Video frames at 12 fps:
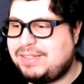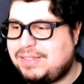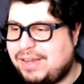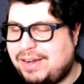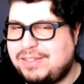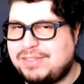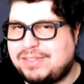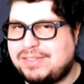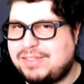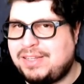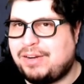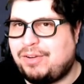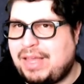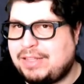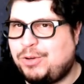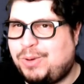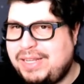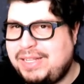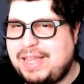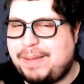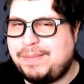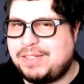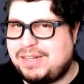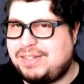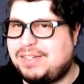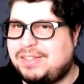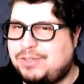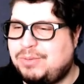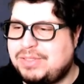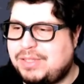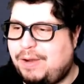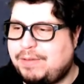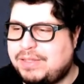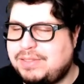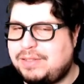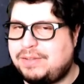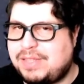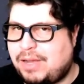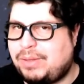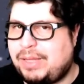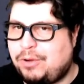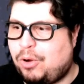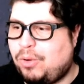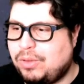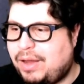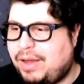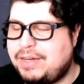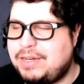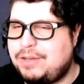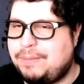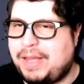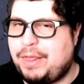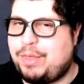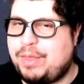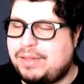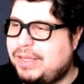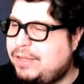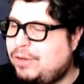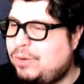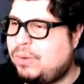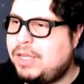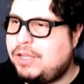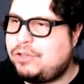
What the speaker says: does, you know, that 20 damage that it does to itself doesn't sound like a whole lot, and you might think like, oh,